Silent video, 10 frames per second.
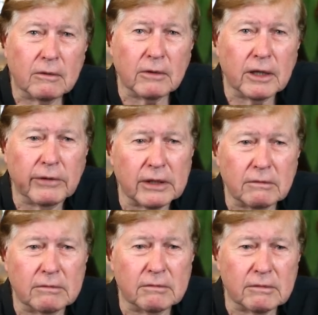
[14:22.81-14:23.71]
Whatever he
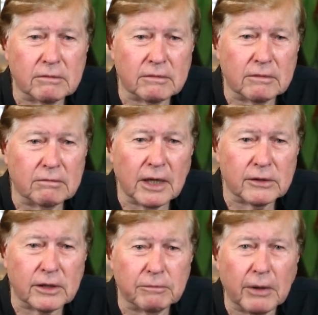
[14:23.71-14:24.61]

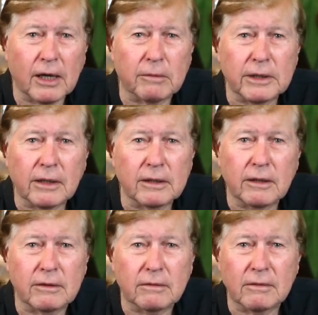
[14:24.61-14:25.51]
does in Parliament,
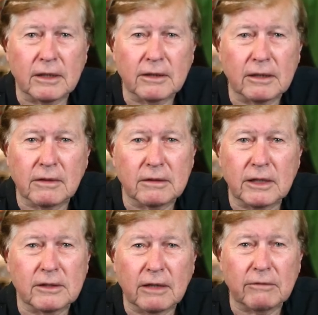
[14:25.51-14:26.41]
he
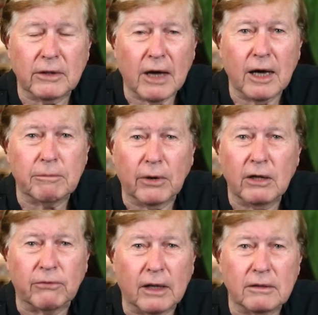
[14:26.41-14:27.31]
doesn't have a high
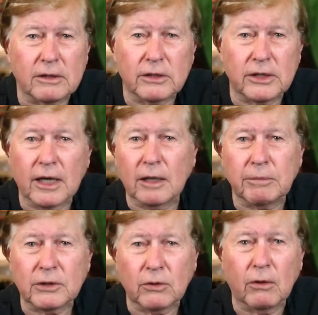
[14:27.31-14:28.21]
profile, doesn't stand up
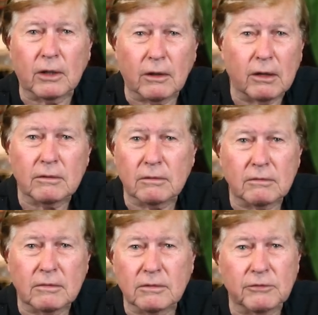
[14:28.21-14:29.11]
and talk a lot,
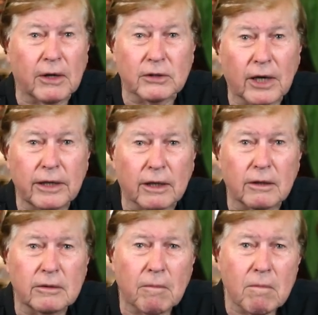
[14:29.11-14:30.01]
as far as I know.